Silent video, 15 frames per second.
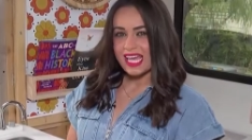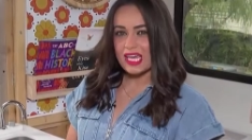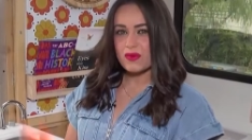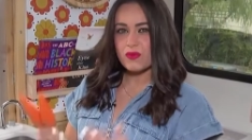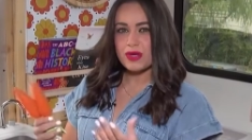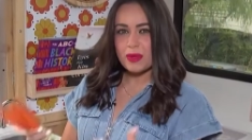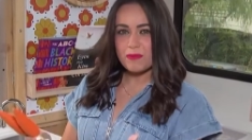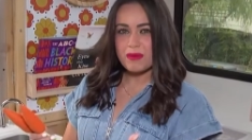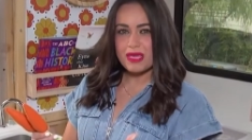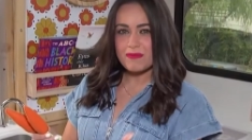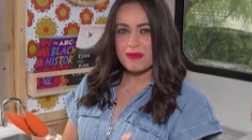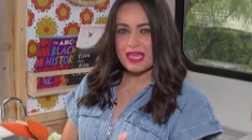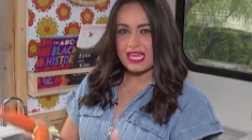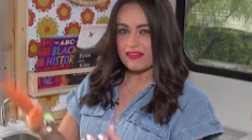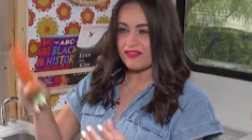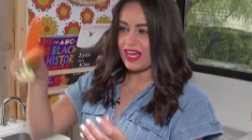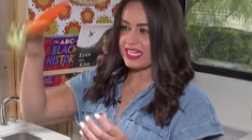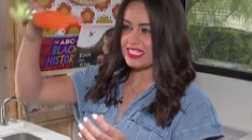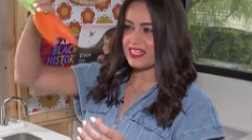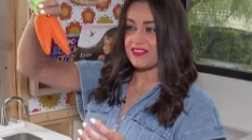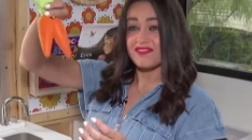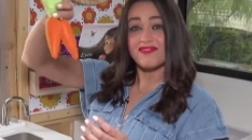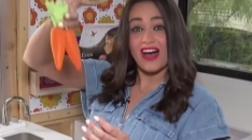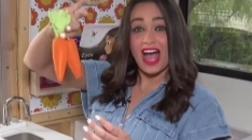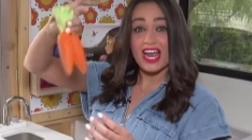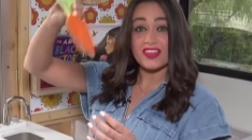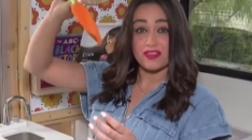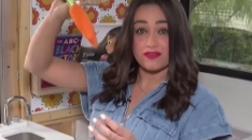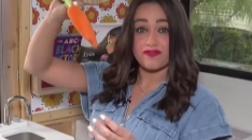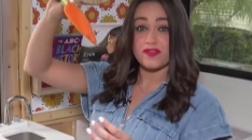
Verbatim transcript: it wouldn't be me if I didn't find the